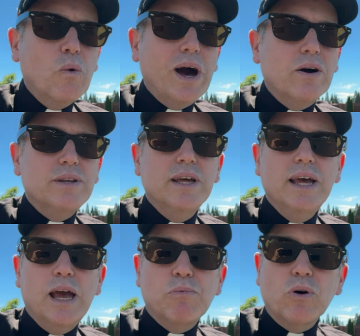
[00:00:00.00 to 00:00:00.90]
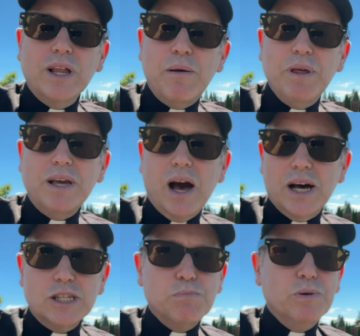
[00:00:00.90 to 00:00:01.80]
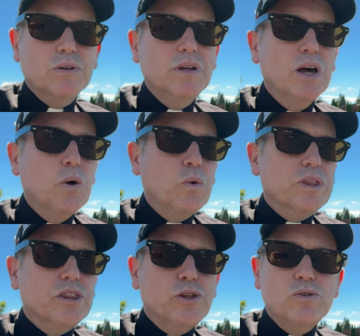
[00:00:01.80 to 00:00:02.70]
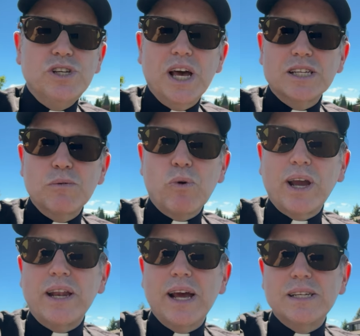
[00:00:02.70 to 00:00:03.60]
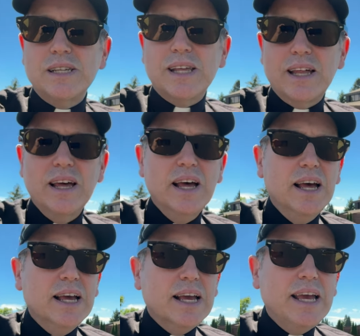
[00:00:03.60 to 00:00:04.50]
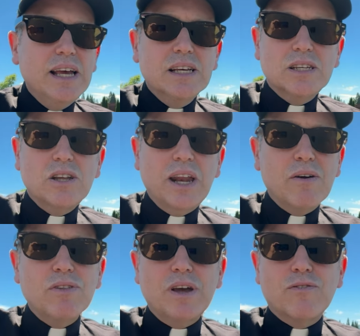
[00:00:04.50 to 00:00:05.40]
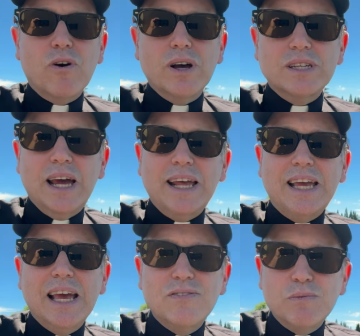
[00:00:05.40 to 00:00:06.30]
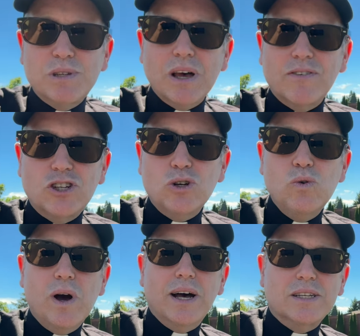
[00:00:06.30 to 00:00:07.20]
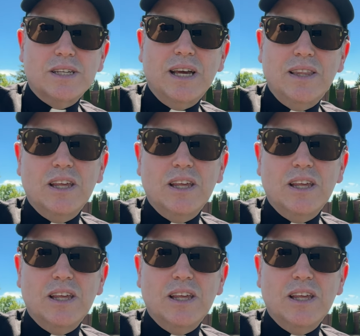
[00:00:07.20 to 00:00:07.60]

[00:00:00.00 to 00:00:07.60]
out and proclaim the gospel with enthusiasm, recognizing that he has done everything for us and he gives himself to us in the